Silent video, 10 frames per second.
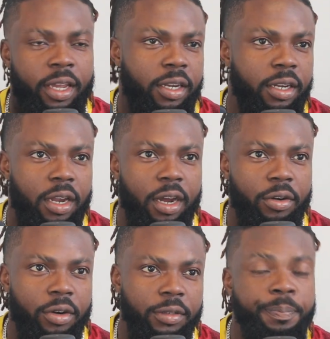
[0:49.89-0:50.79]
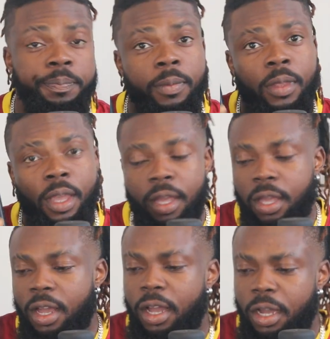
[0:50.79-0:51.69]
in the long run?
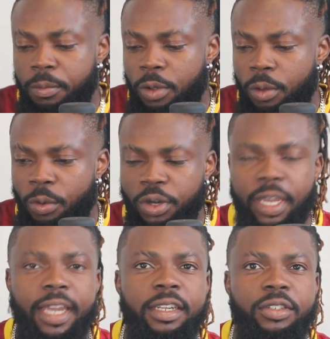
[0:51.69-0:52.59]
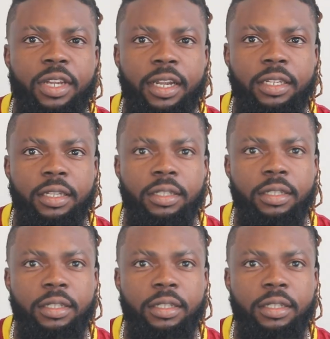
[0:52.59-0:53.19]
Um, we're gonna get into that.